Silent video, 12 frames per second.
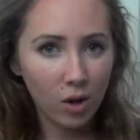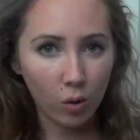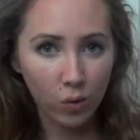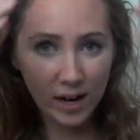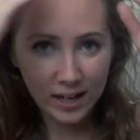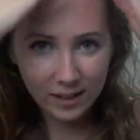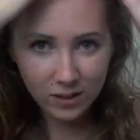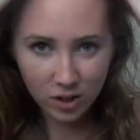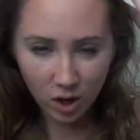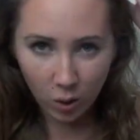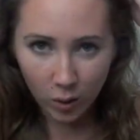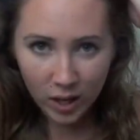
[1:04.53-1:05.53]
already.
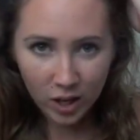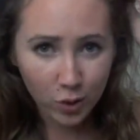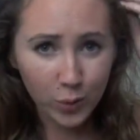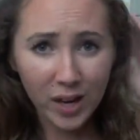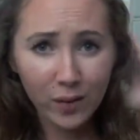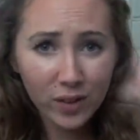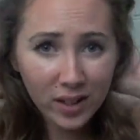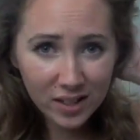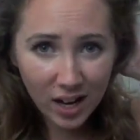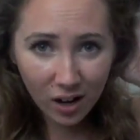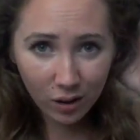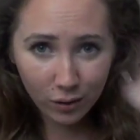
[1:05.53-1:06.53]
So you can't really
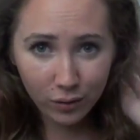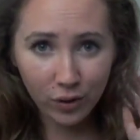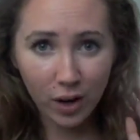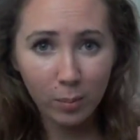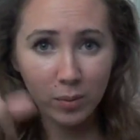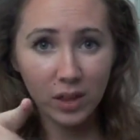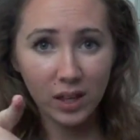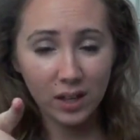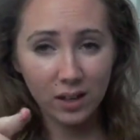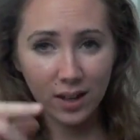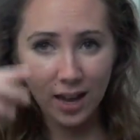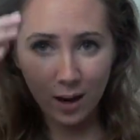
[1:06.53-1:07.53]
tell from
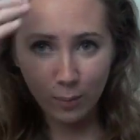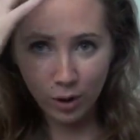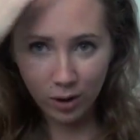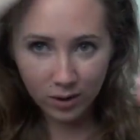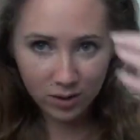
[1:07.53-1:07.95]
the camera,